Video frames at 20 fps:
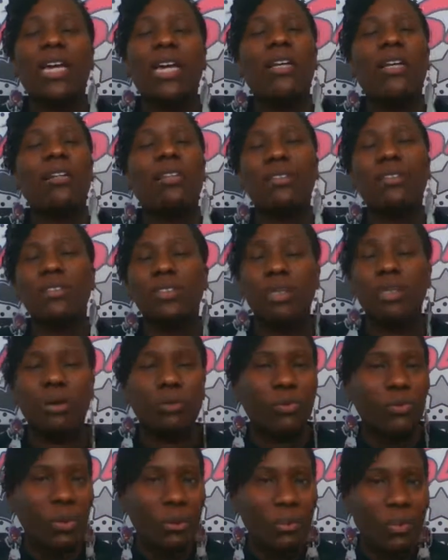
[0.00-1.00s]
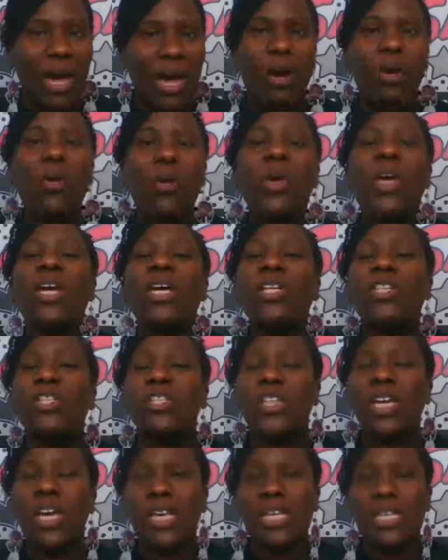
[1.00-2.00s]
Like, don't flip out.
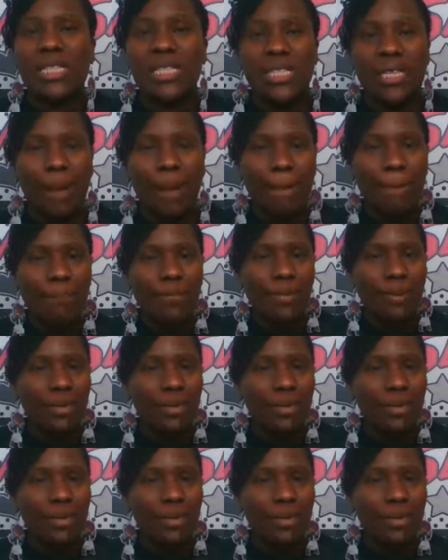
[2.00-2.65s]
Just